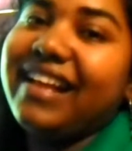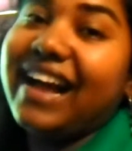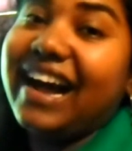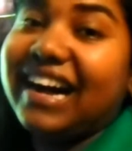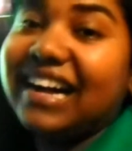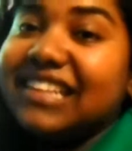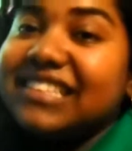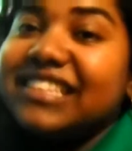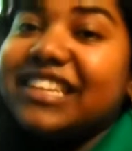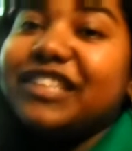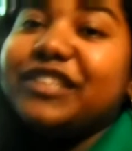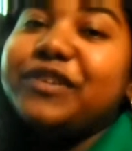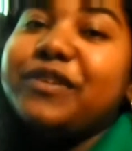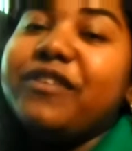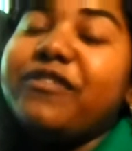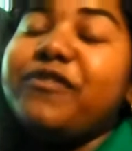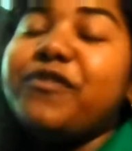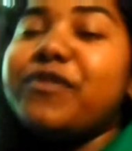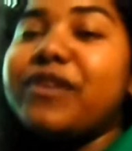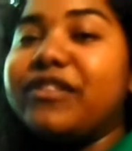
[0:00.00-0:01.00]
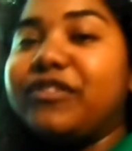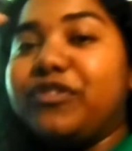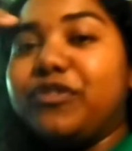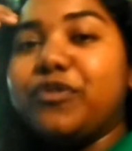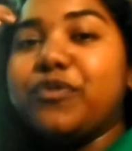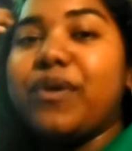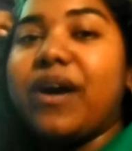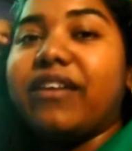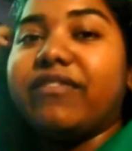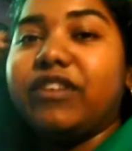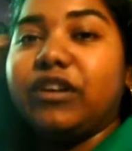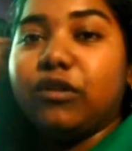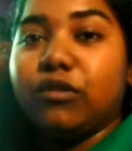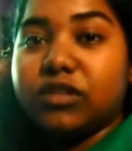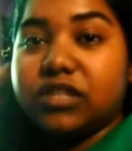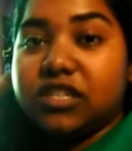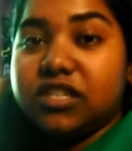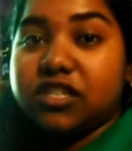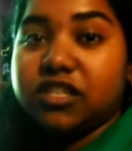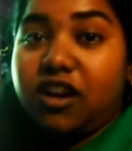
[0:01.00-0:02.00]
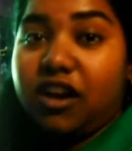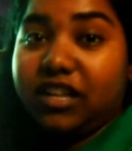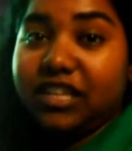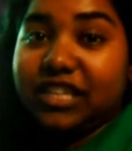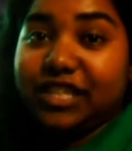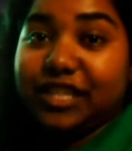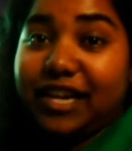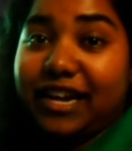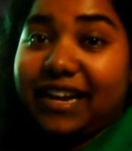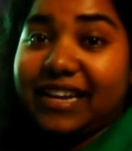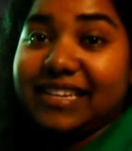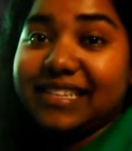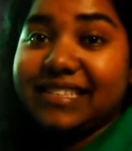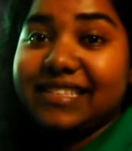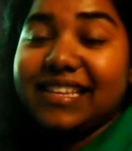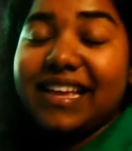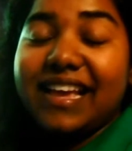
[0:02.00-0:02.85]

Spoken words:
I'll tell you, if you do ever go to this college, guys,